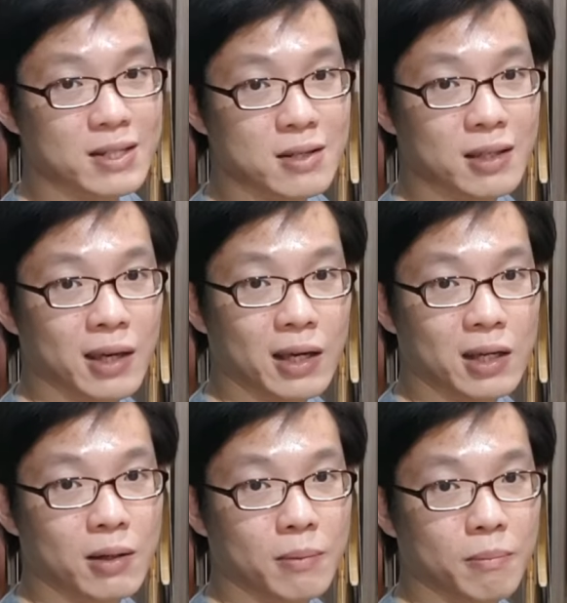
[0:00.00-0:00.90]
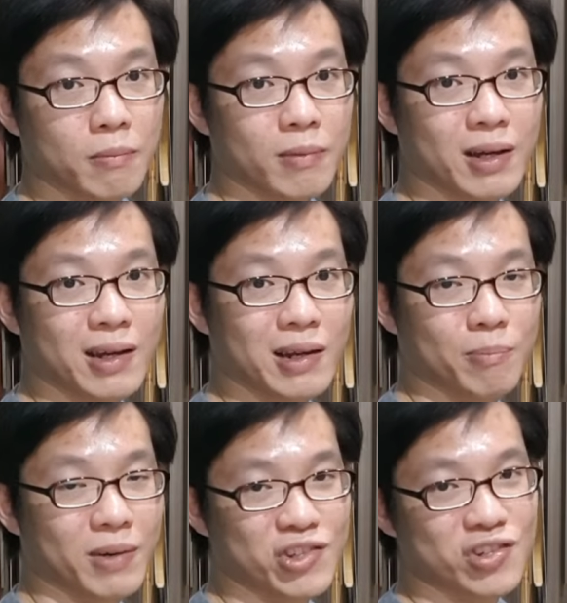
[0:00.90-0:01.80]
doesn't kick
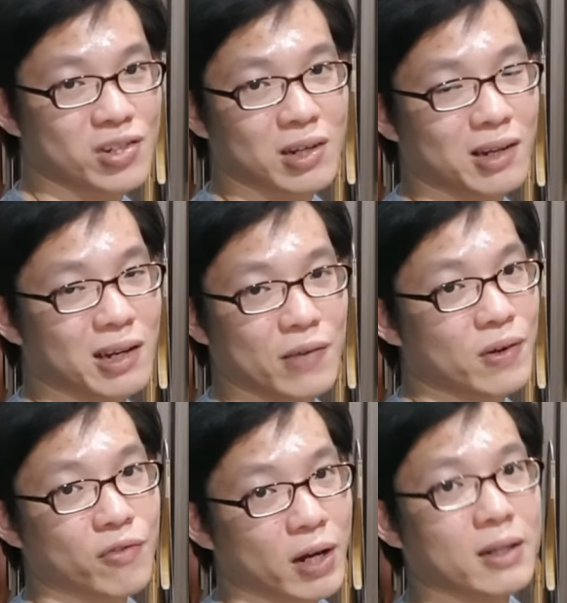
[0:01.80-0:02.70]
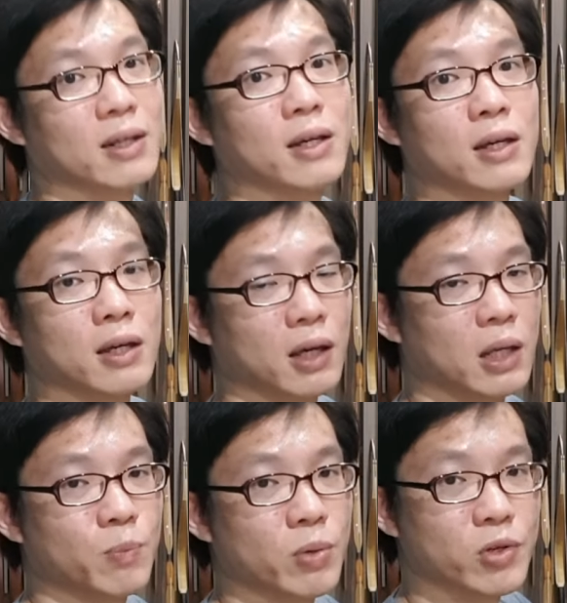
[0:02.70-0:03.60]
much left and right.
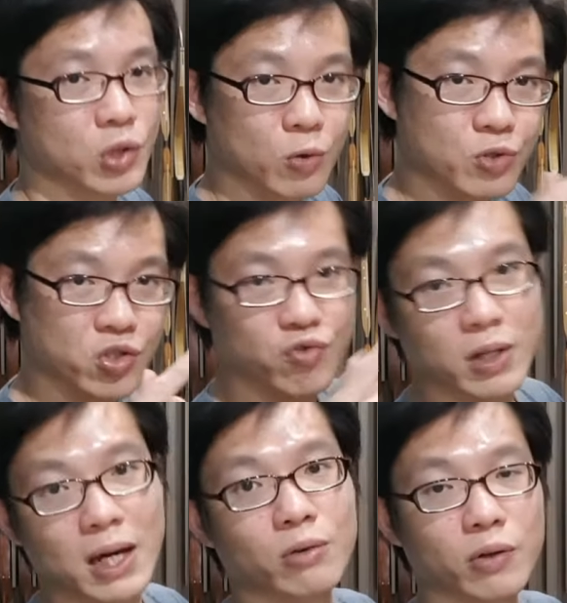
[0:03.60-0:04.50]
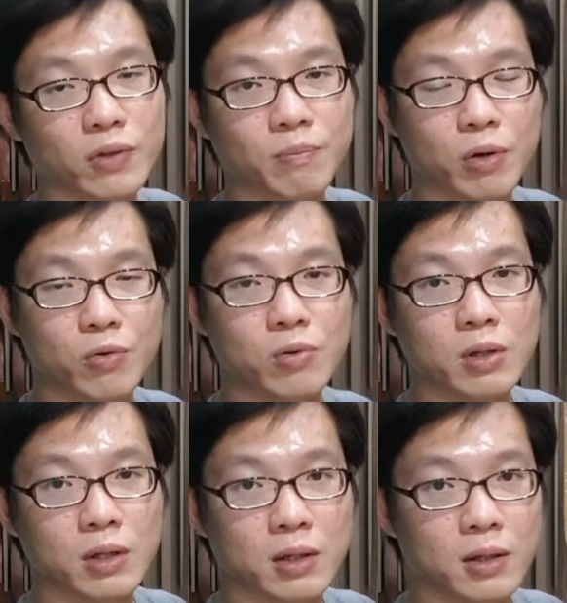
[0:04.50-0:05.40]
It pretty much goes straight out of the
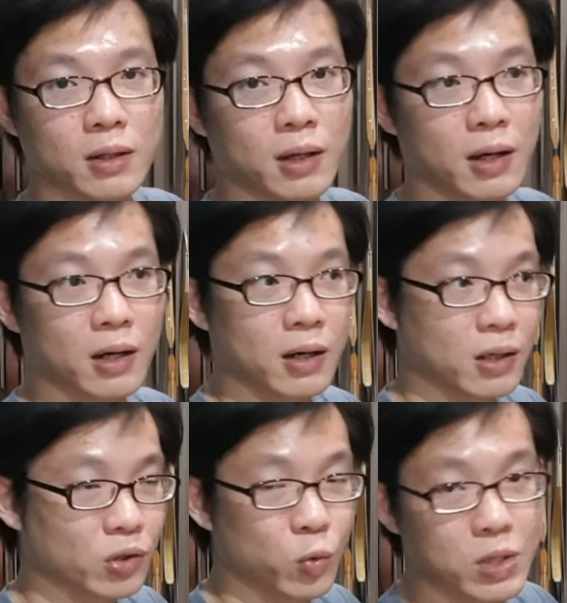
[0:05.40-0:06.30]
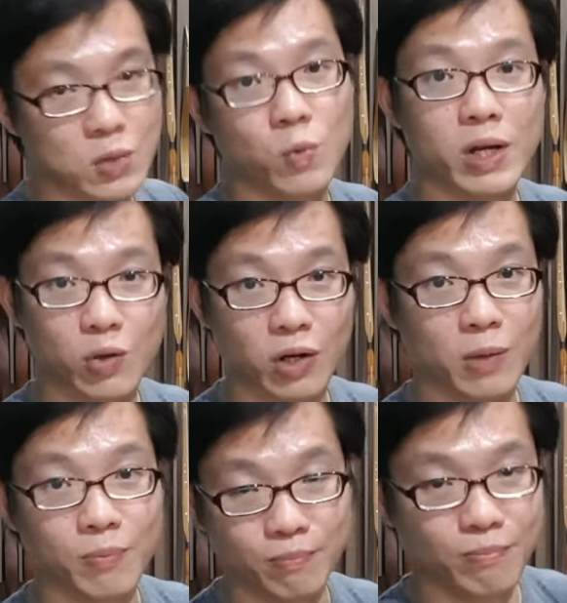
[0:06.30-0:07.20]
bow towards where you're
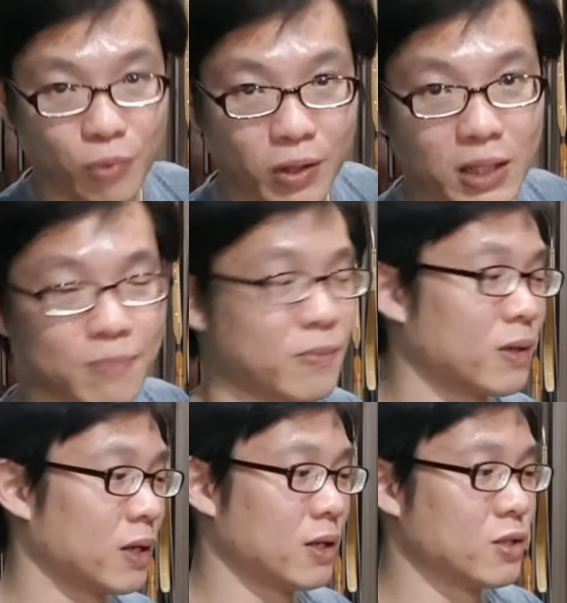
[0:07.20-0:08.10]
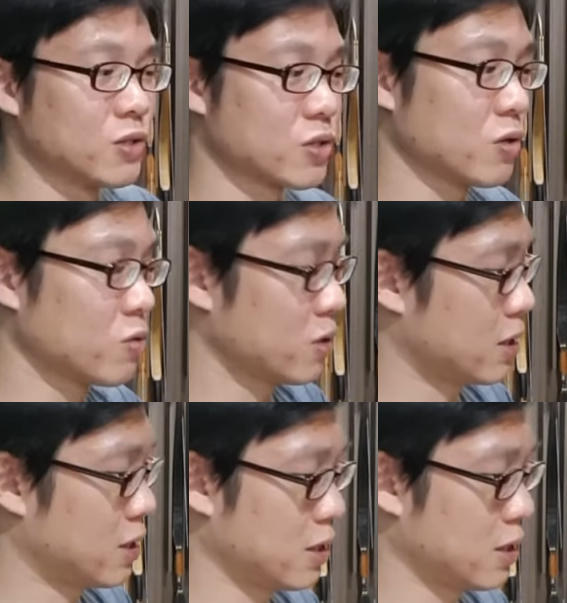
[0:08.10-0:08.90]
pointing it. So